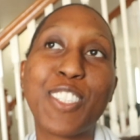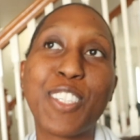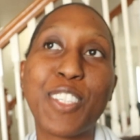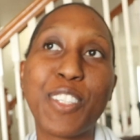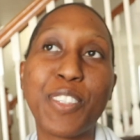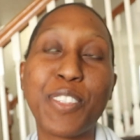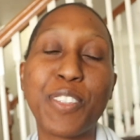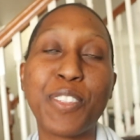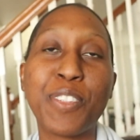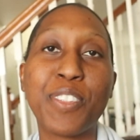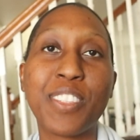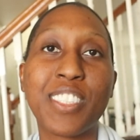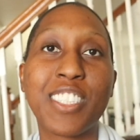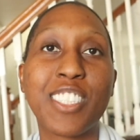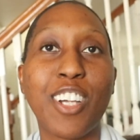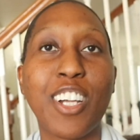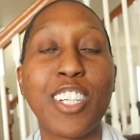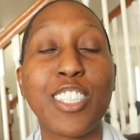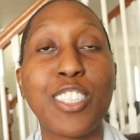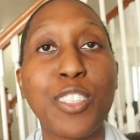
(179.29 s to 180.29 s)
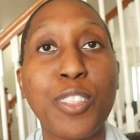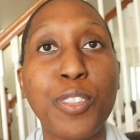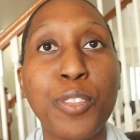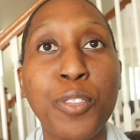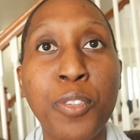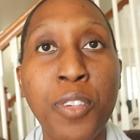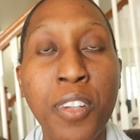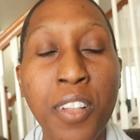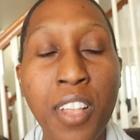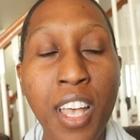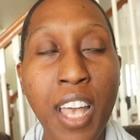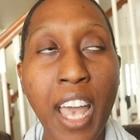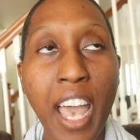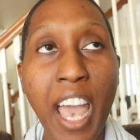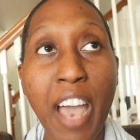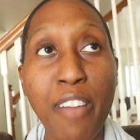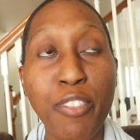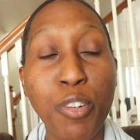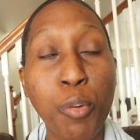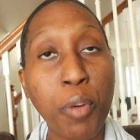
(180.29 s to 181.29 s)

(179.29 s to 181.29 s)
you start to have